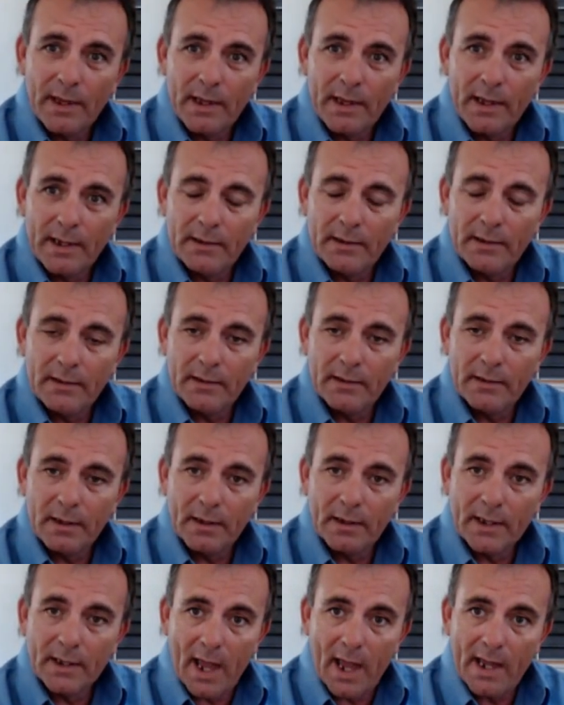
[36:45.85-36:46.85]

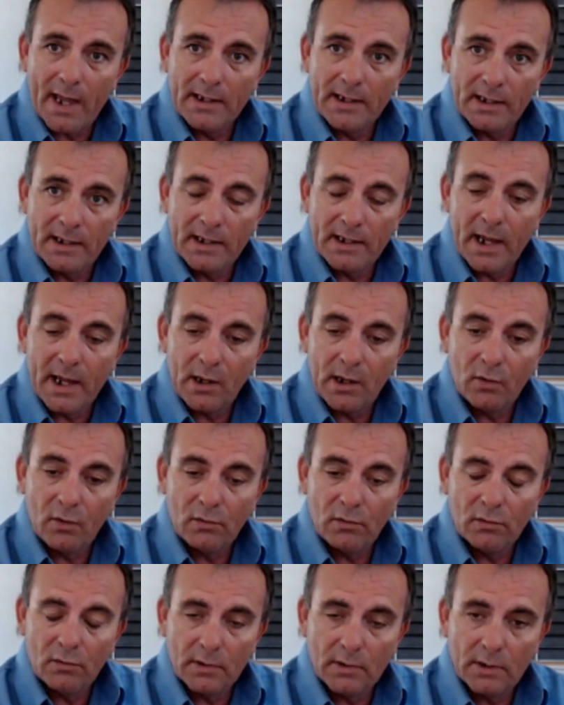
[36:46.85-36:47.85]
then again
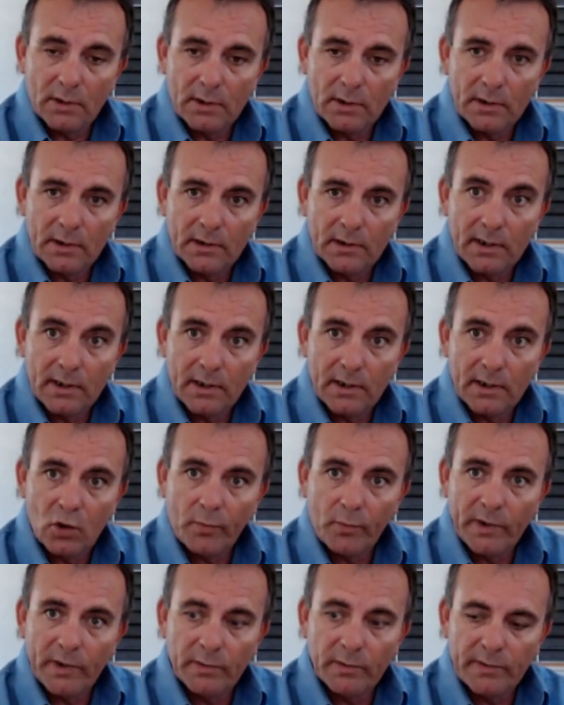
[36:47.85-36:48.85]

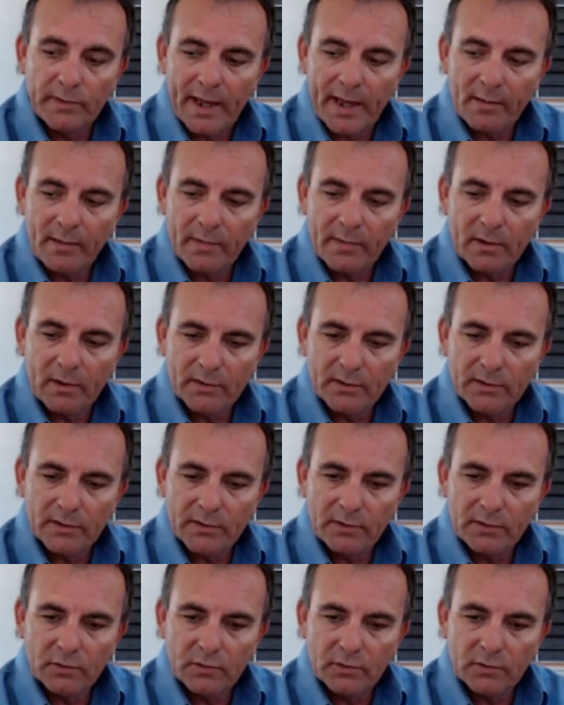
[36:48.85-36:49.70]
EAL can help you with that,